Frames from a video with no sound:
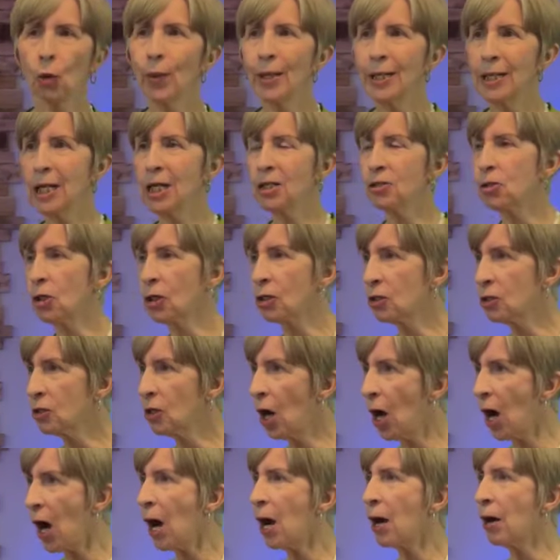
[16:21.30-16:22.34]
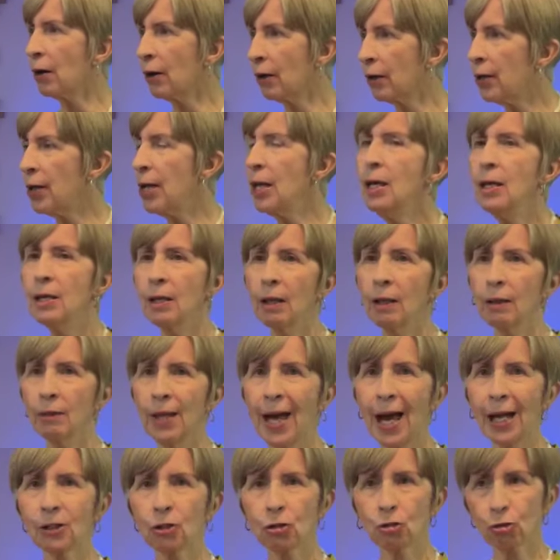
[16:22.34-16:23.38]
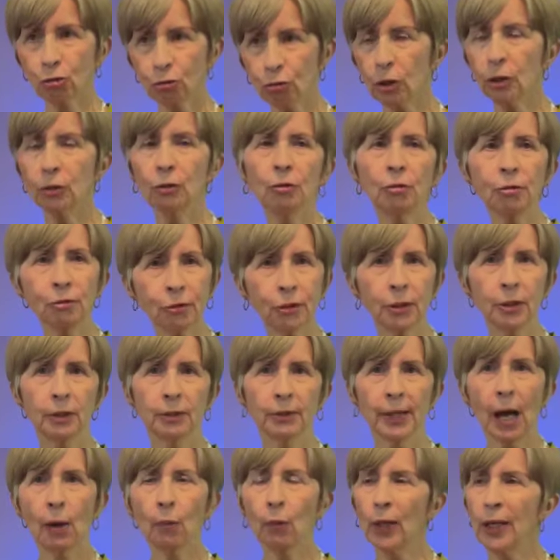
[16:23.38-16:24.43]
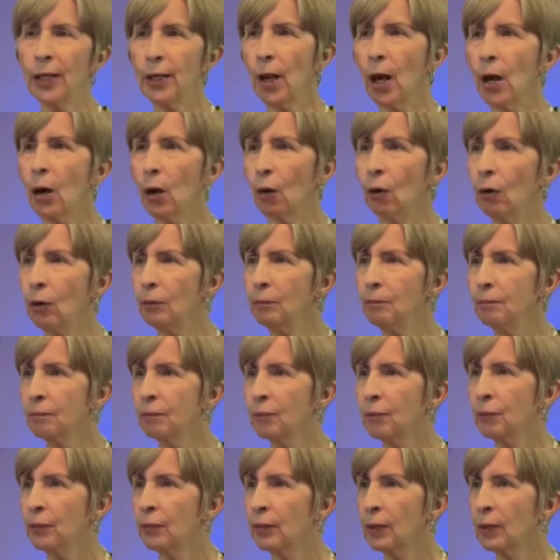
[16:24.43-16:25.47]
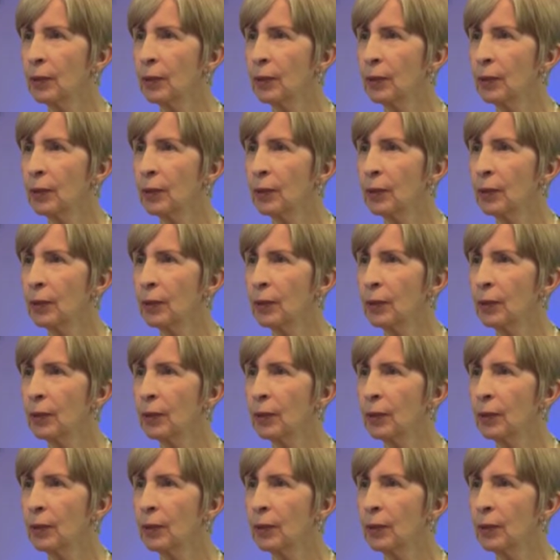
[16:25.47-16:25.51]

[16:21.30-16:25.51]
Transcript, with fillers: So we need to guard that truth that we know,